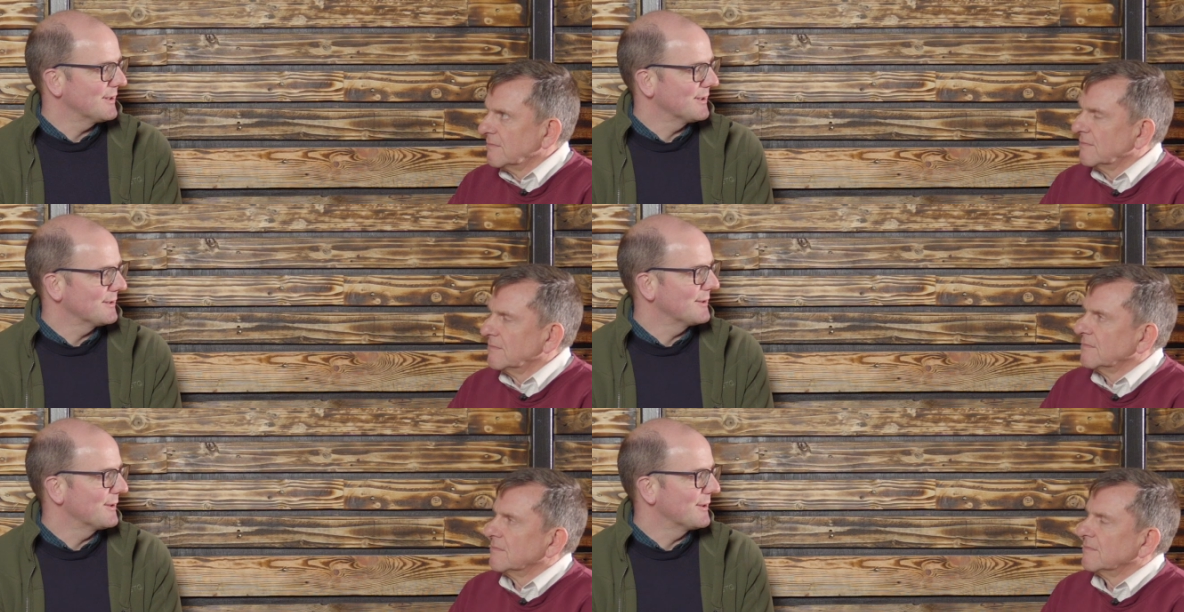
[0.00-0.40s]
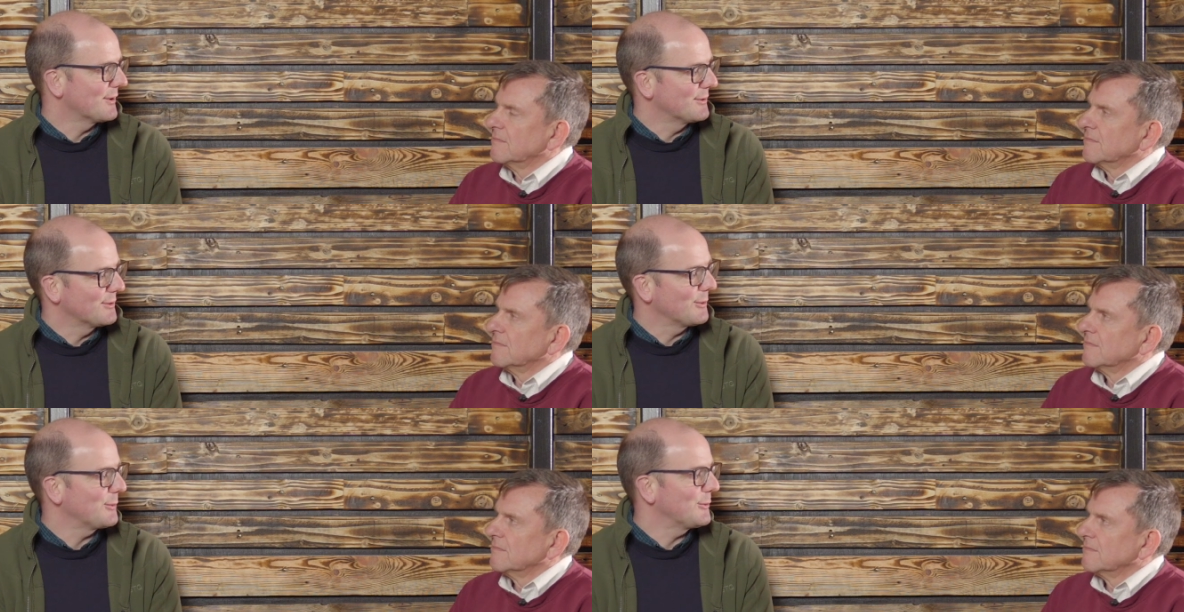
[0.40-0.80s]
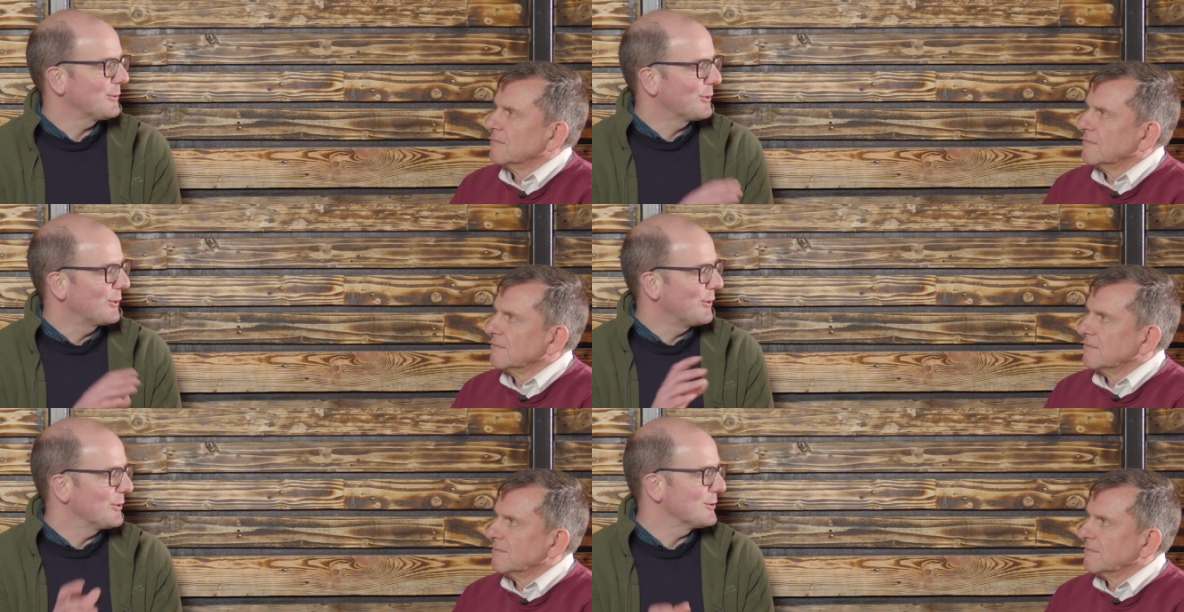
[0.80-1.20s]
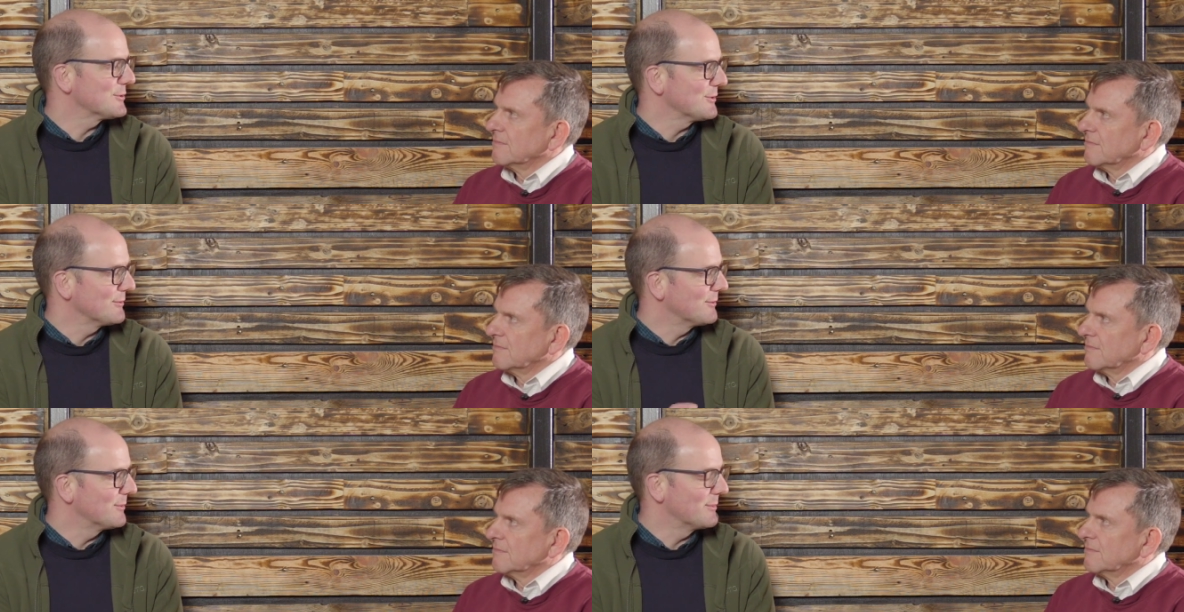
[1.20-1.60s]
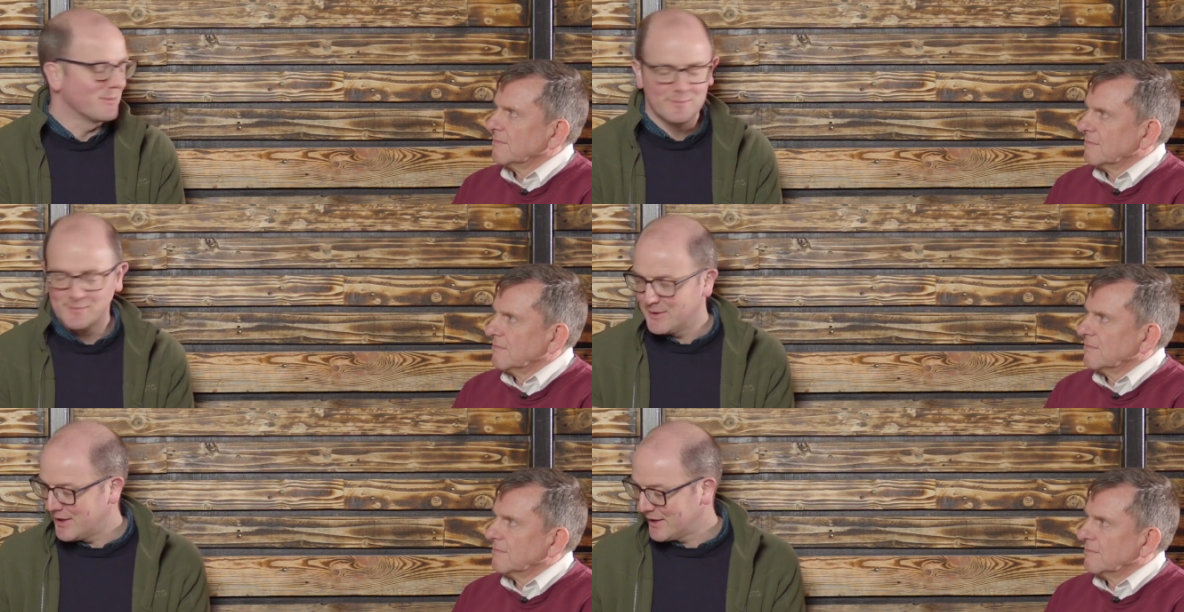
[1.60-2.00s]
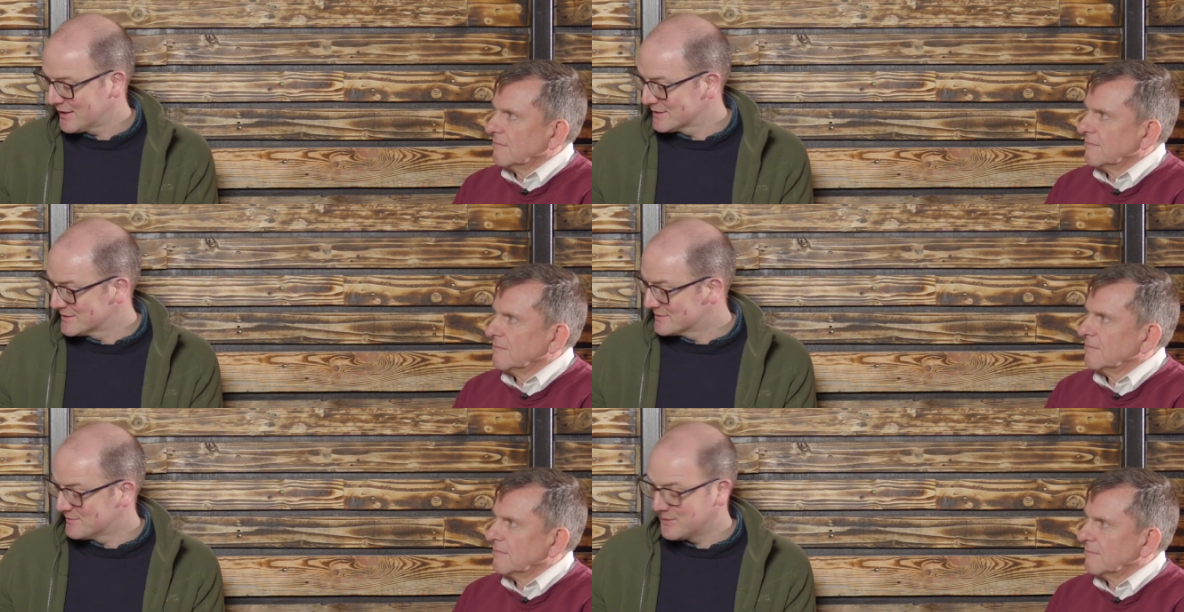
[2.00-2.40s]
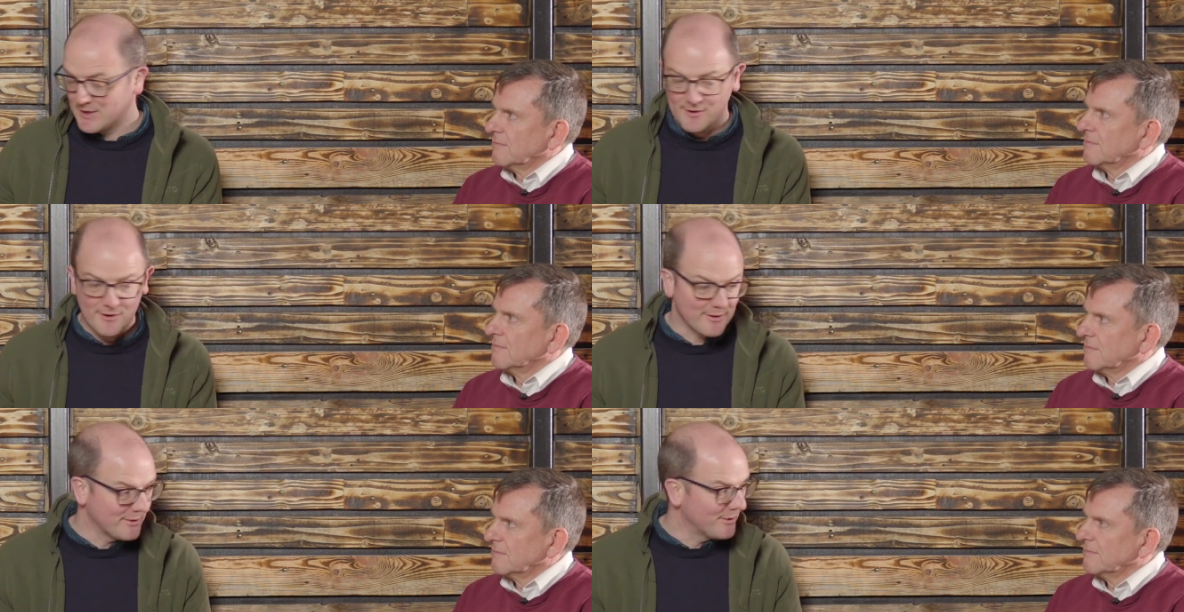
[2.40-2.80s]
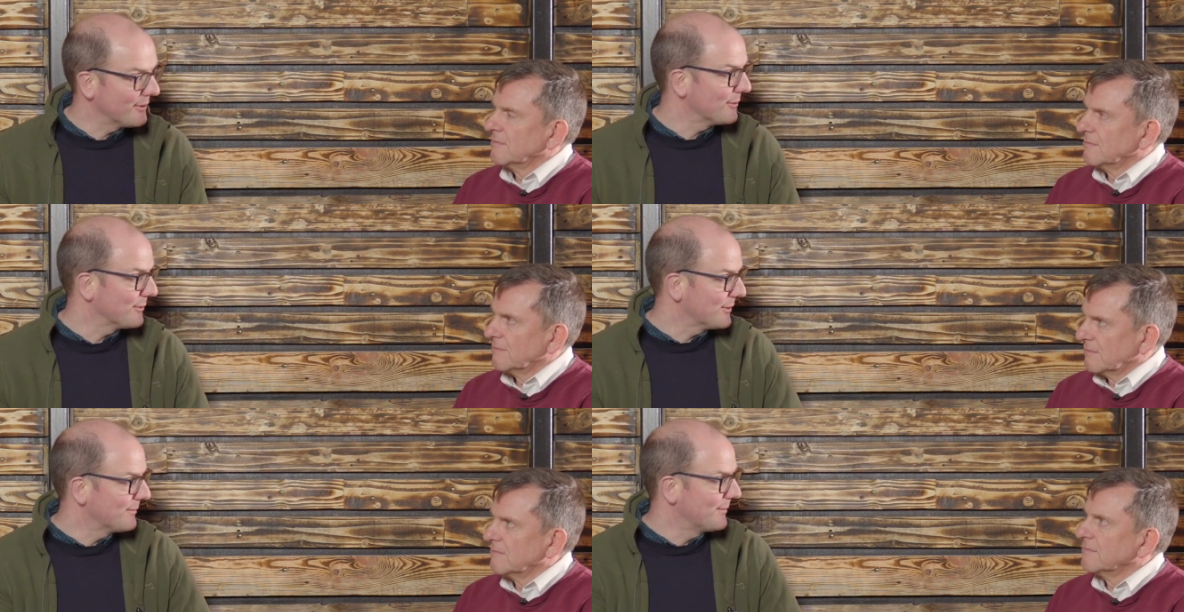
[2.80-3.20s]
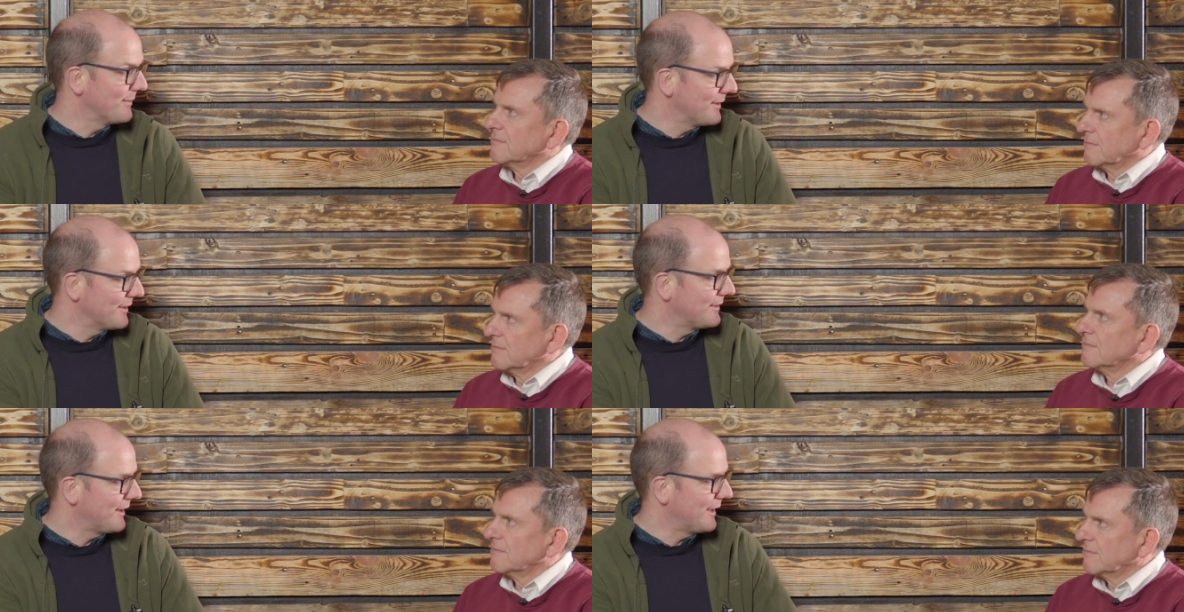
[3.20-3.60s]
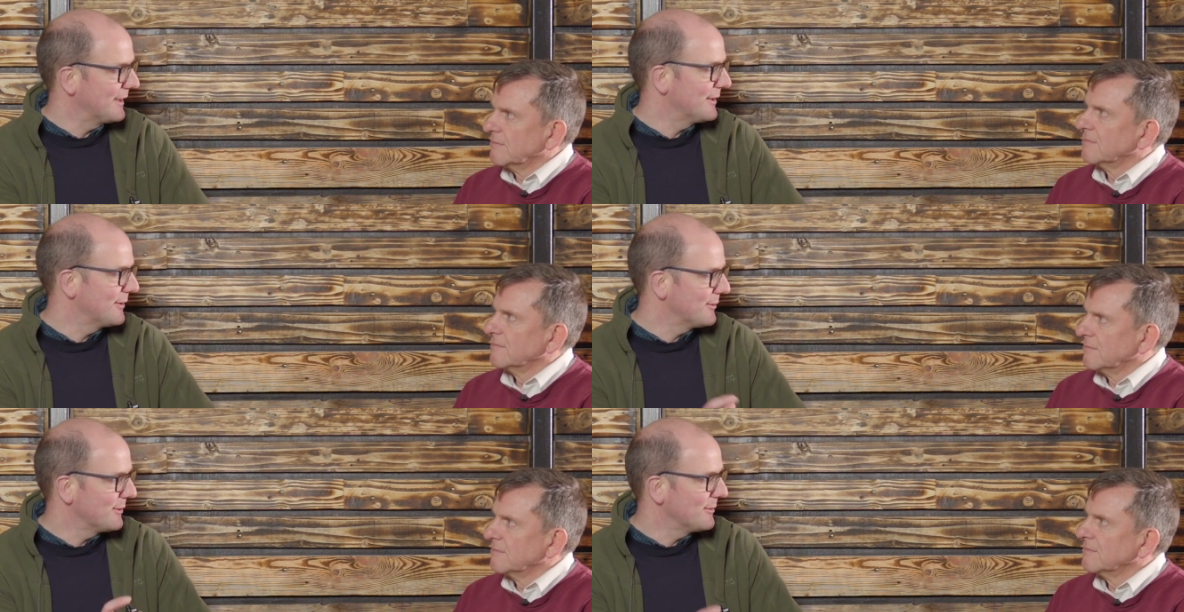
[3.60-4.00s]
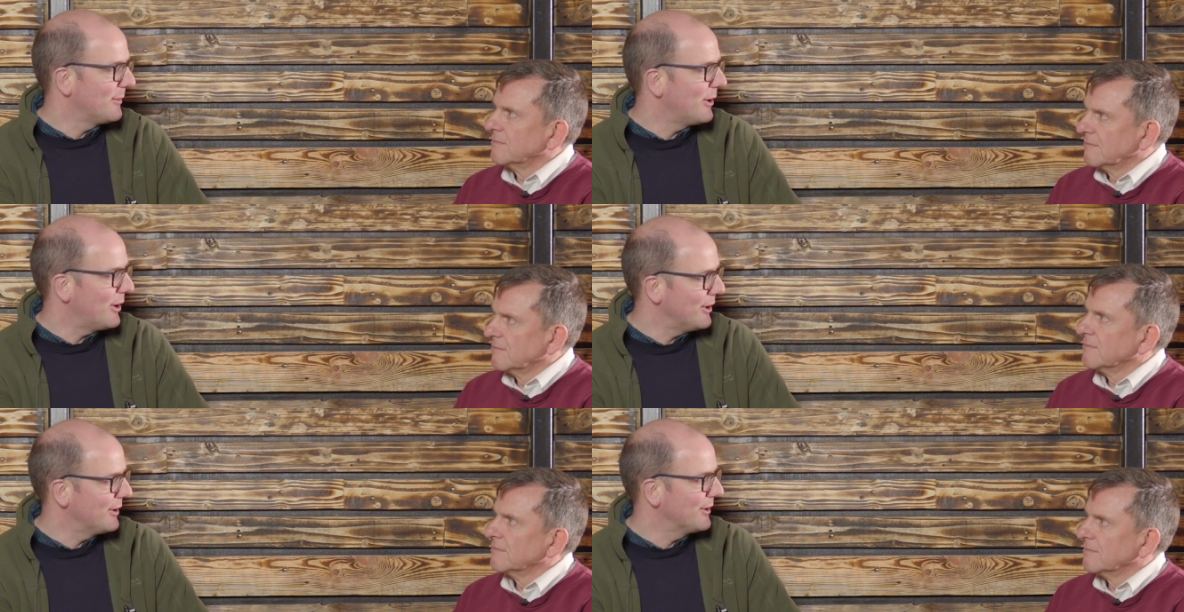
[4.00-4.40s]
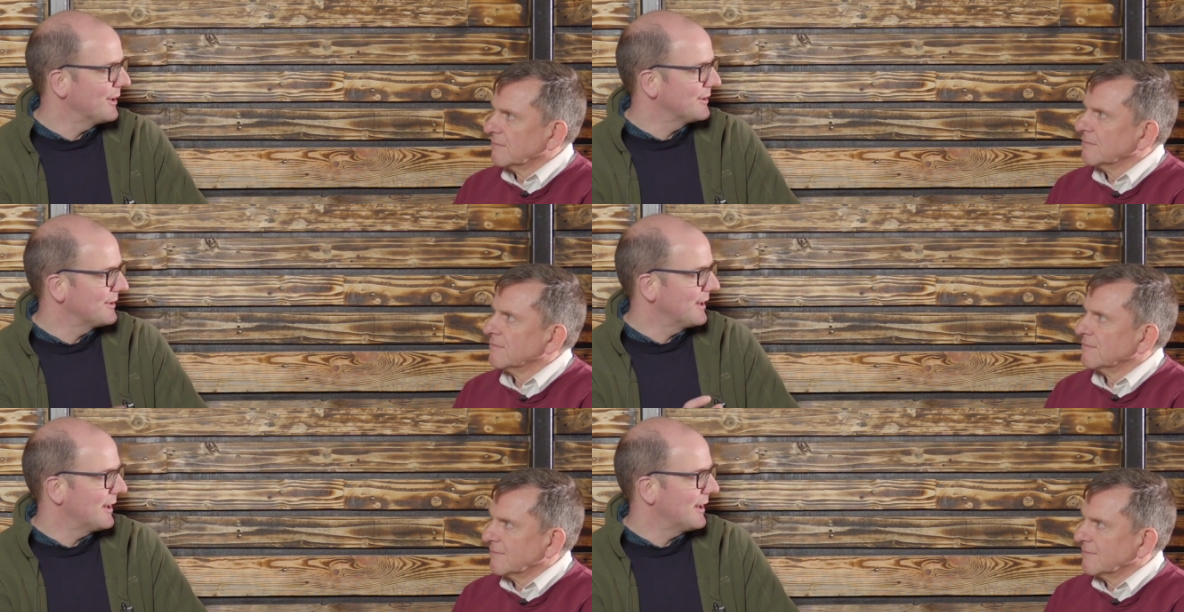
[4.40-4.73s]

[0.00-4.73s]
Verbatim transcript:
Speaker 1: the, the total cost of the packaged beer, you know, the, the tin or the bottle that you